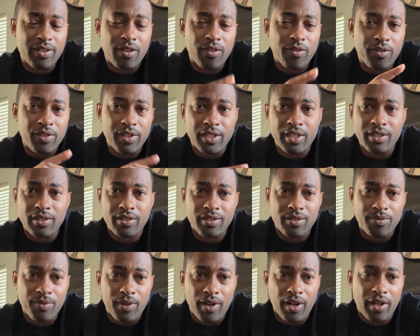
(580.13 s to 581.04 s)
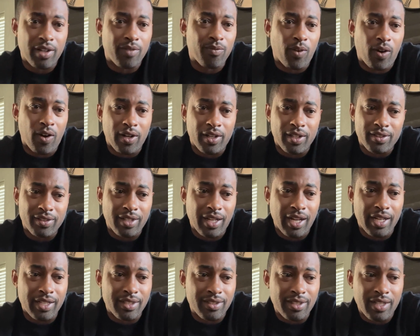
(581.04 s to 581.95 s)
Hopefully this American market
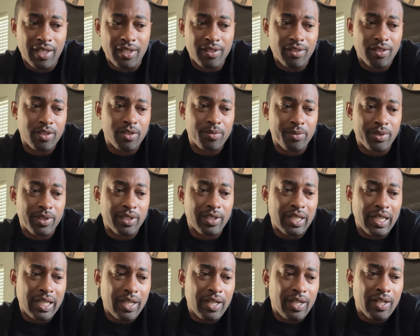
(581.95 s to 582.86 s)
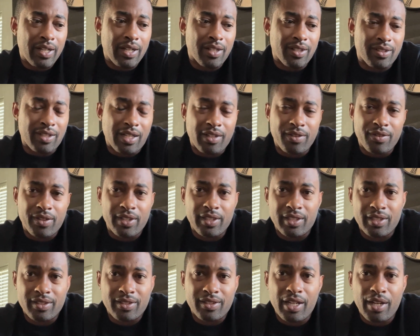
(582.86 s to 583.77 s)
dies down a little bit, because I don't think
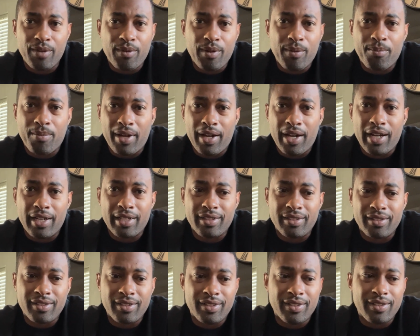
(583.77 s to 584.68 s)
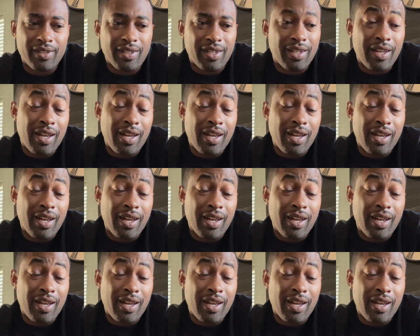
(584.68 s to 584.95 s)
the same impact is,